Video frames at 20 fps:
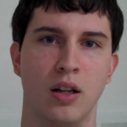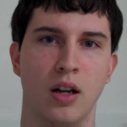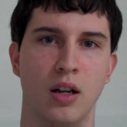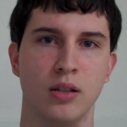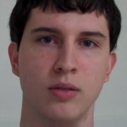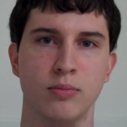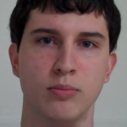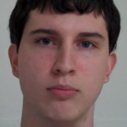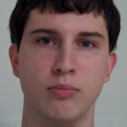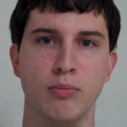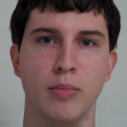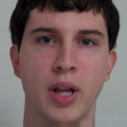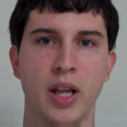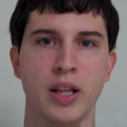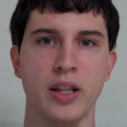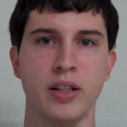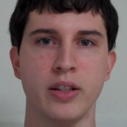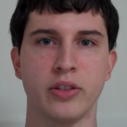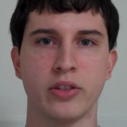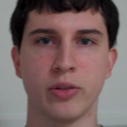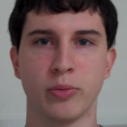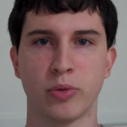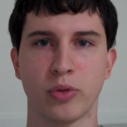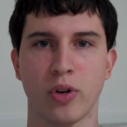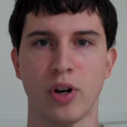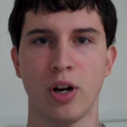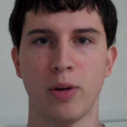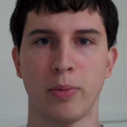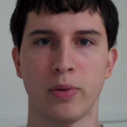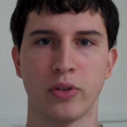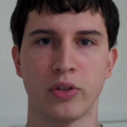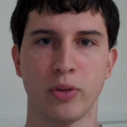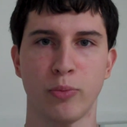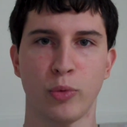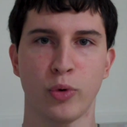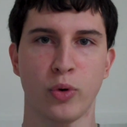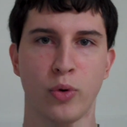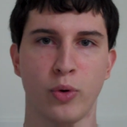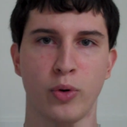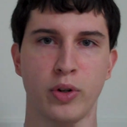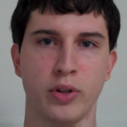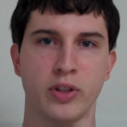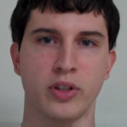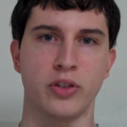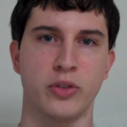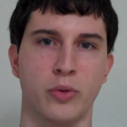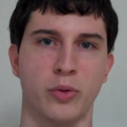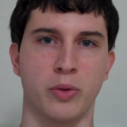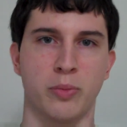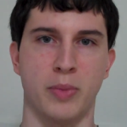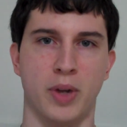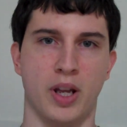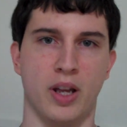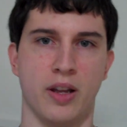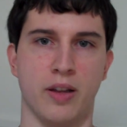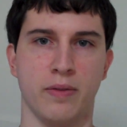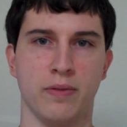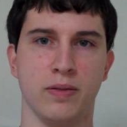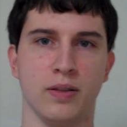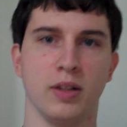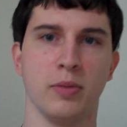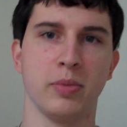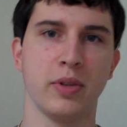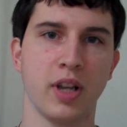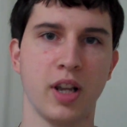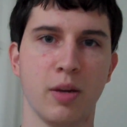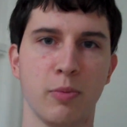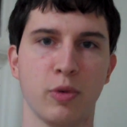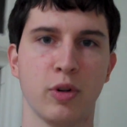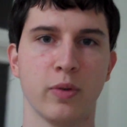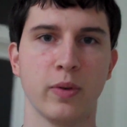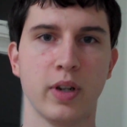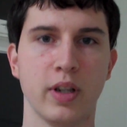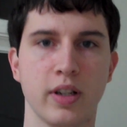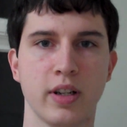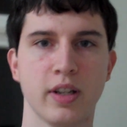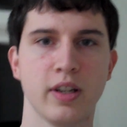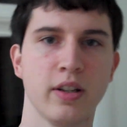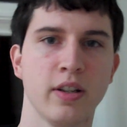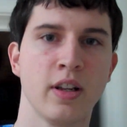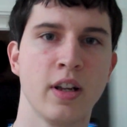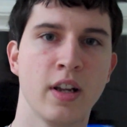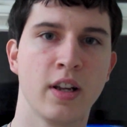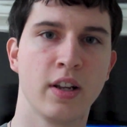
Um, hey subscribers, I'm recording this with my flip camera right now,